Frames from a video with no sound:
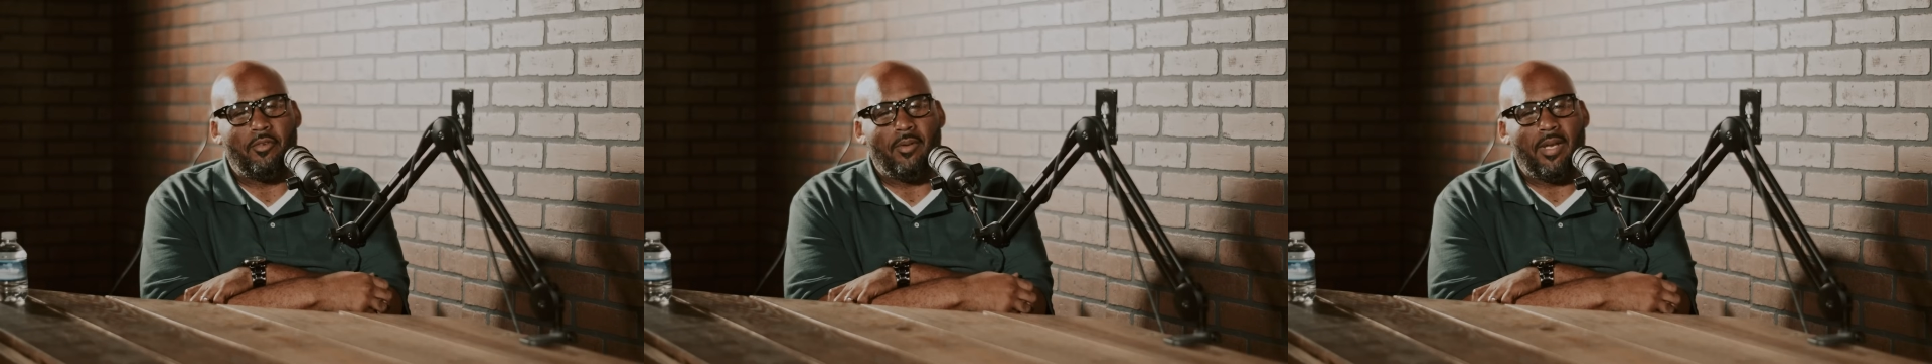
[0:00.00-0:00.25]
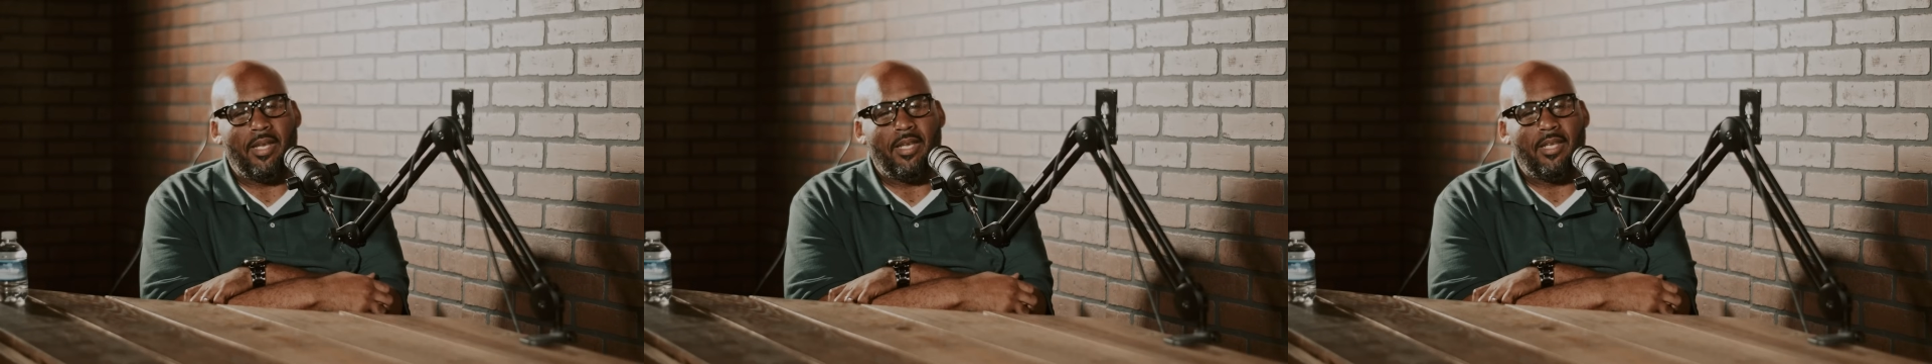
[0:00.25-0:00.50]

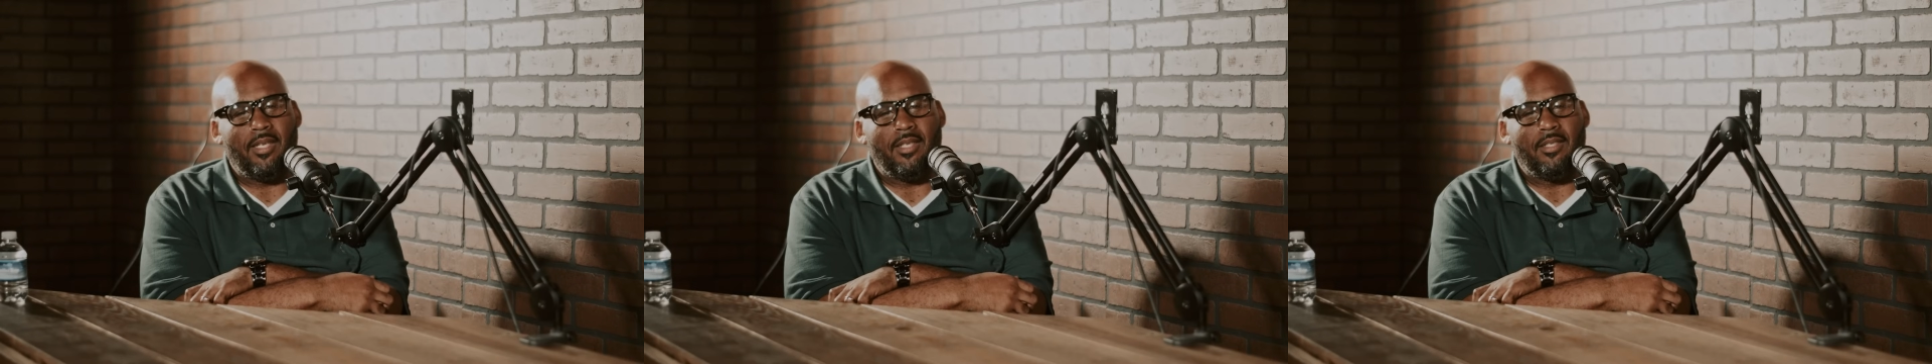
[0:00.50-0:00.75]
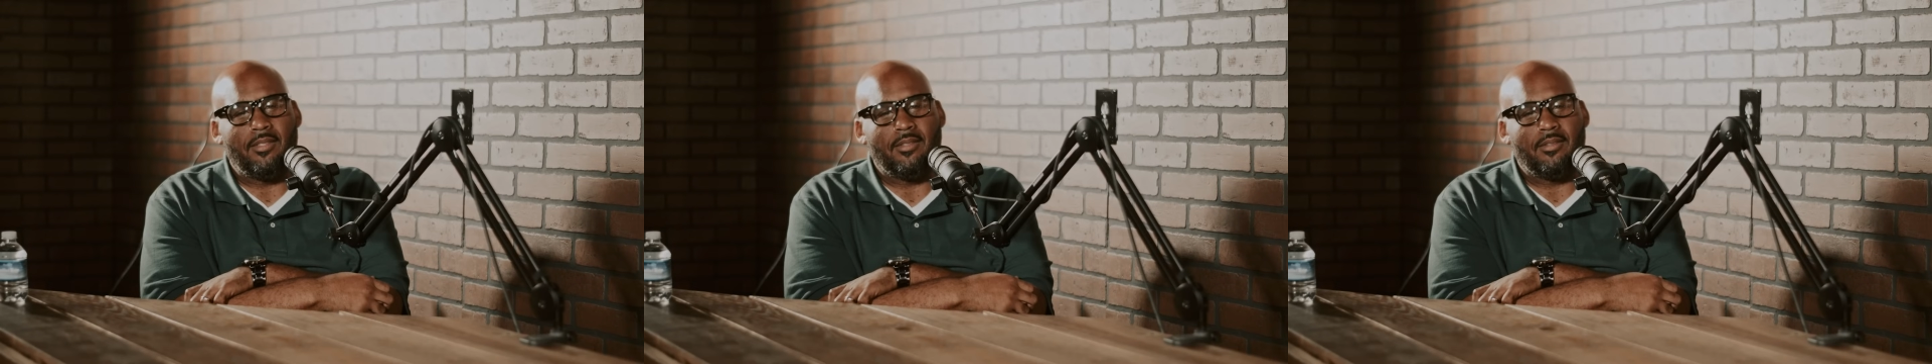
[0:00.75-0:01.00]

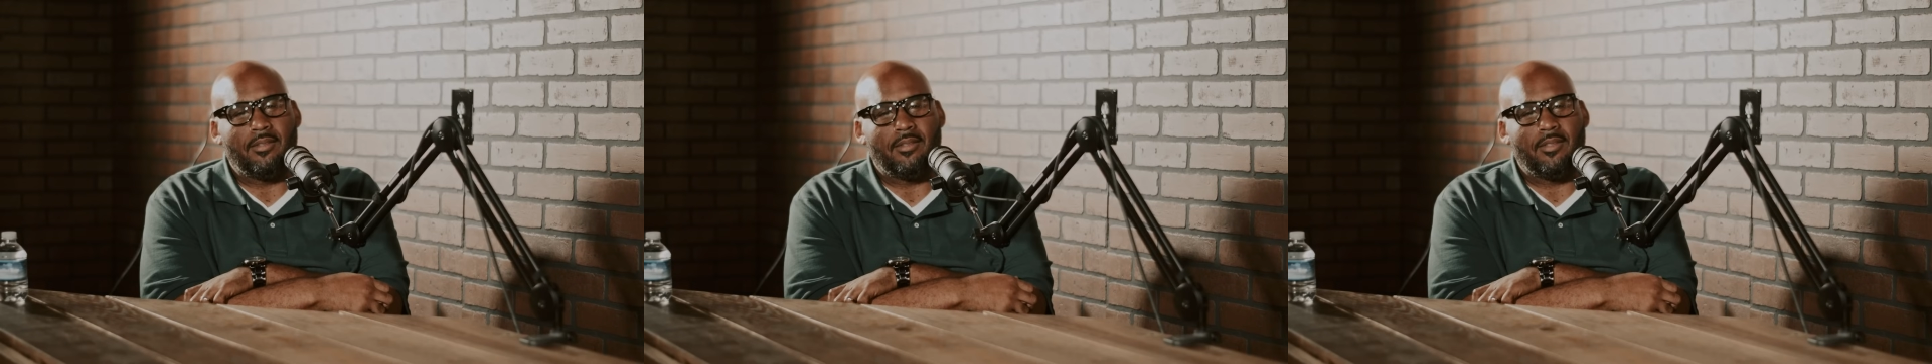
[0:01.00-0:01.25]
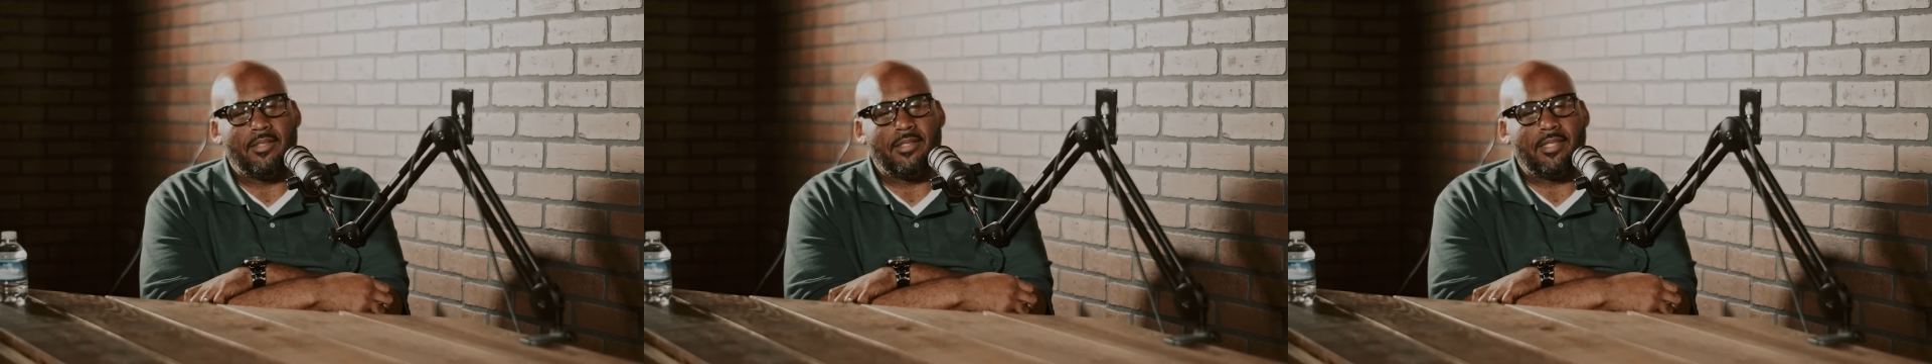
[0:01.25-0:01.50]
grade,
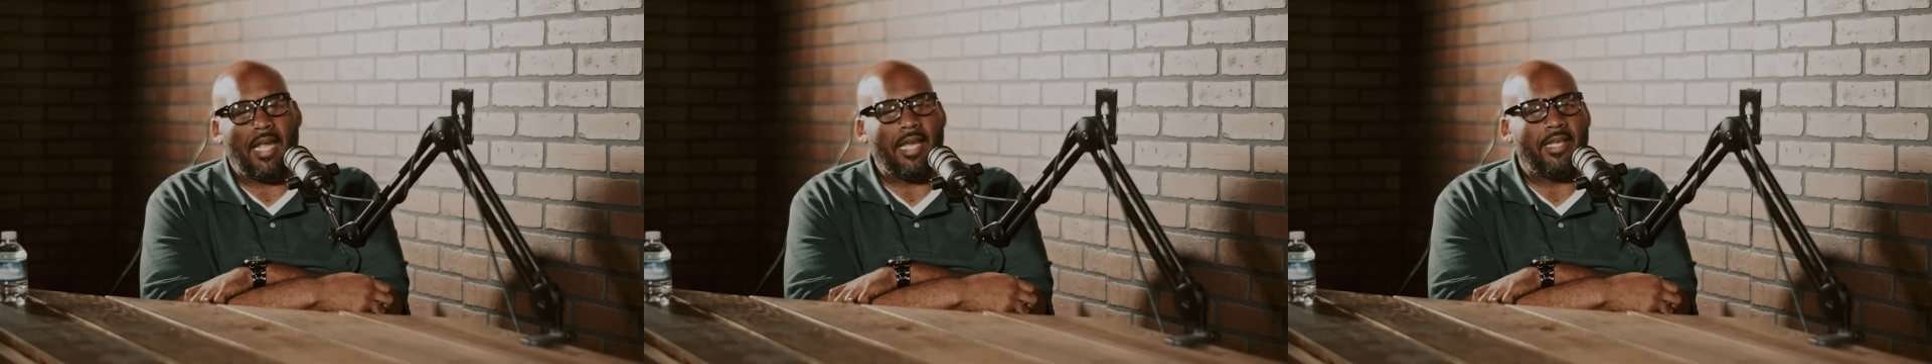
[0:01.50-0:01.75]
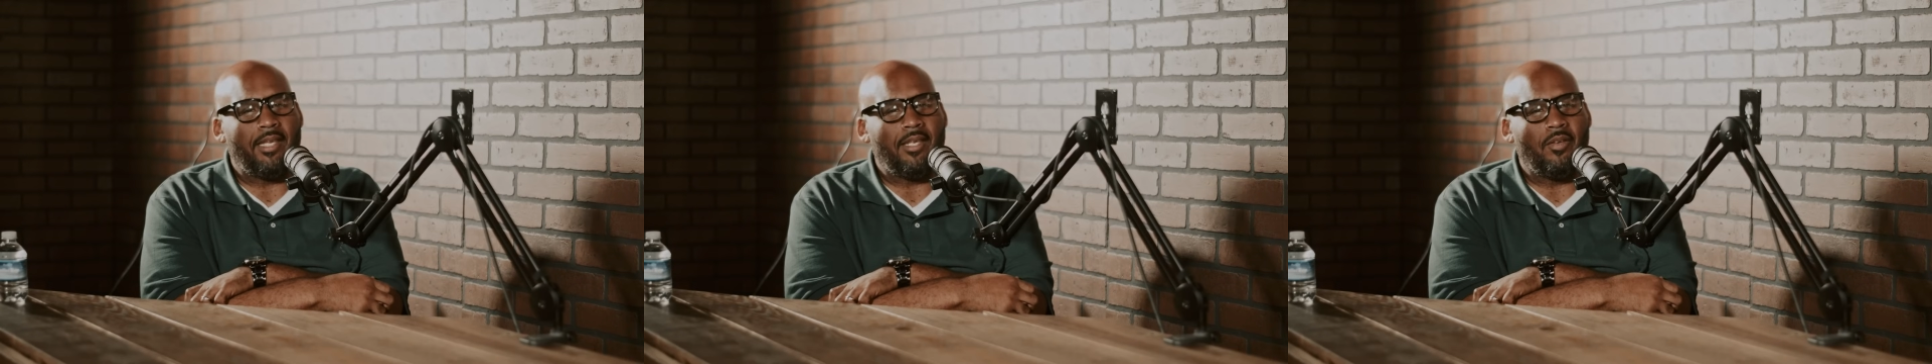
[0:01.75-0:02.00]

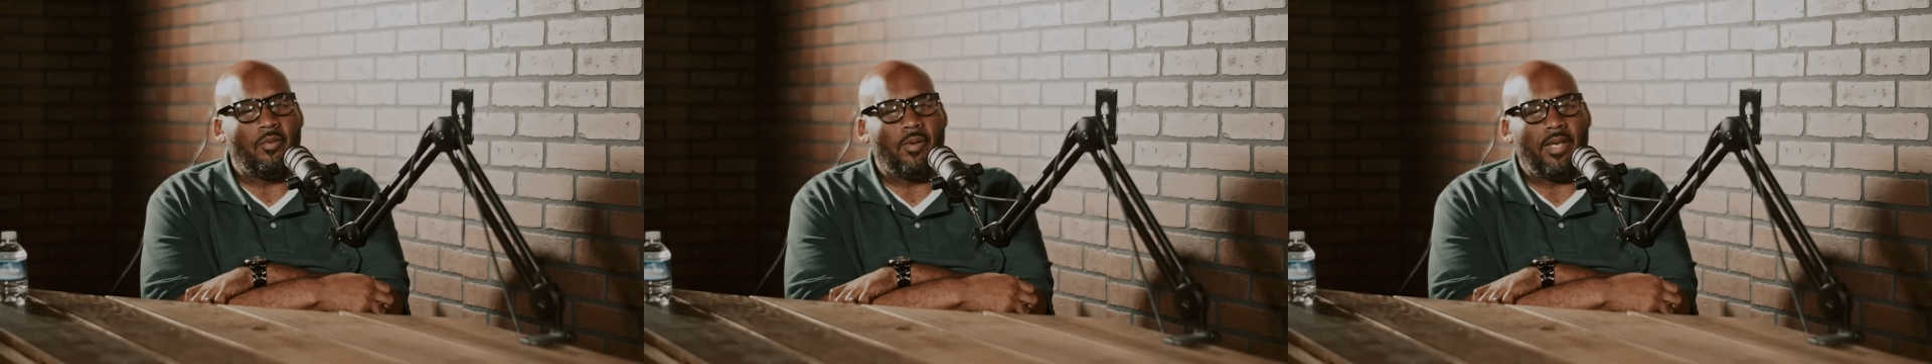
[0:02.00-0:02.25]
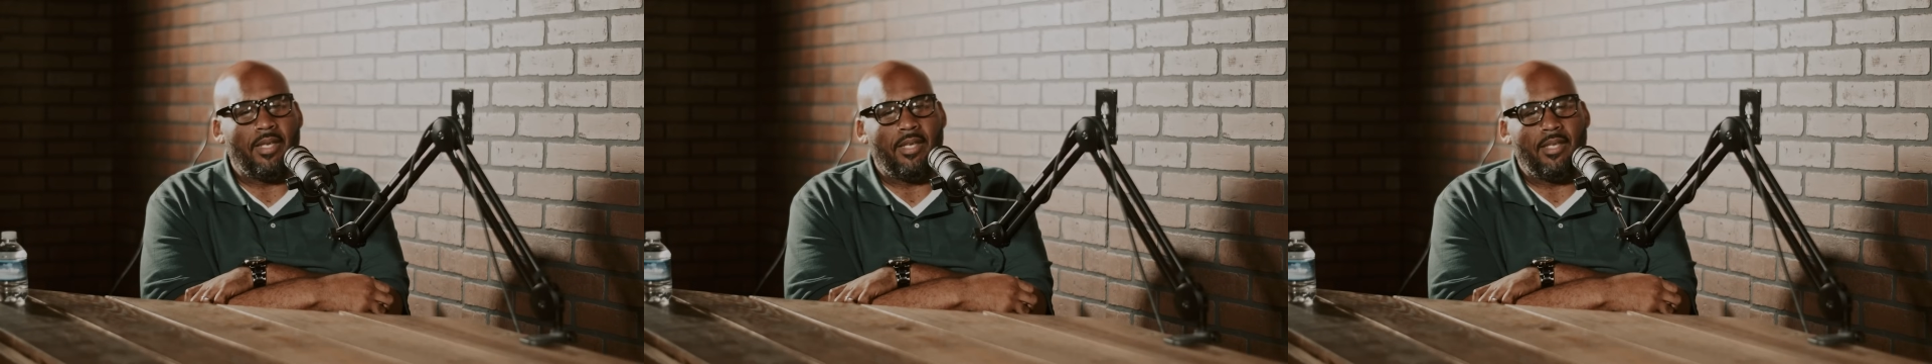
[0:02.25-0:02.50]
2nd
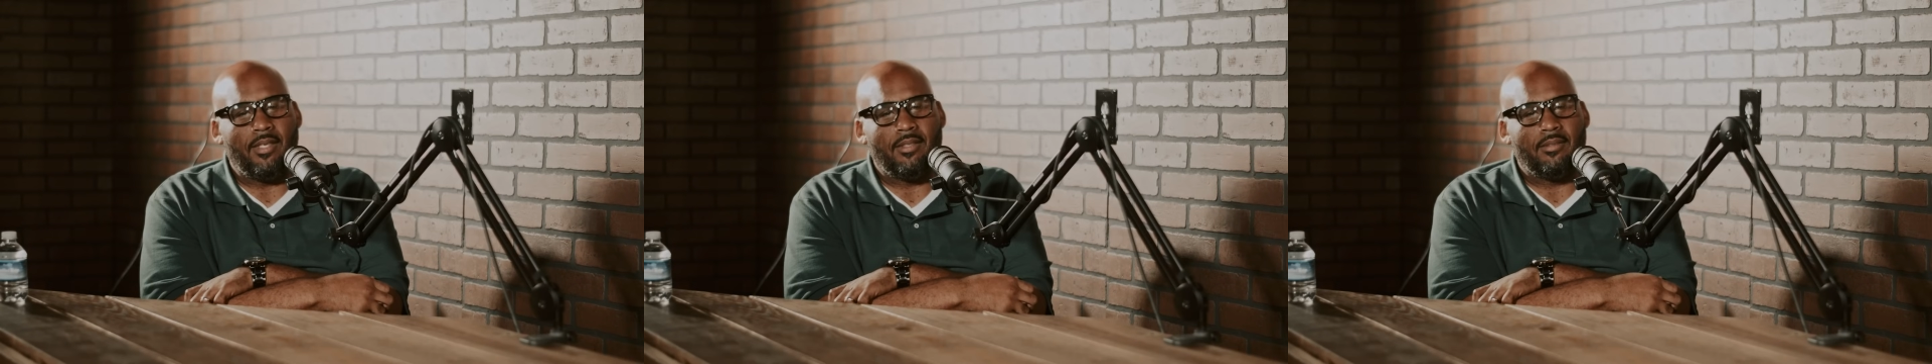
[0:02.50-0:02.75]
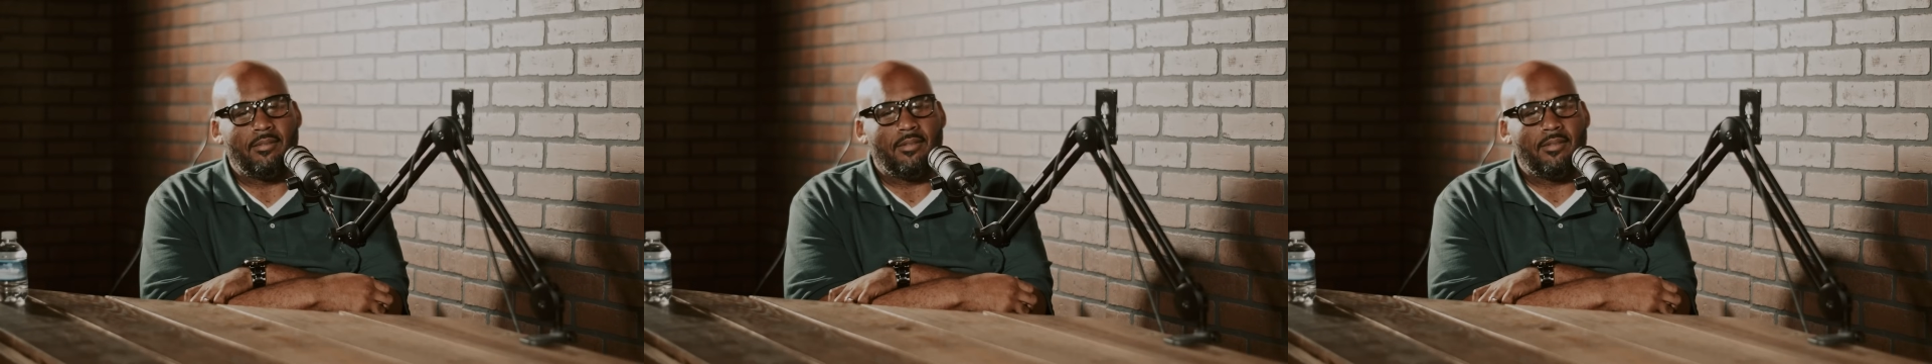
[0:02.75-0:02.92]
grade,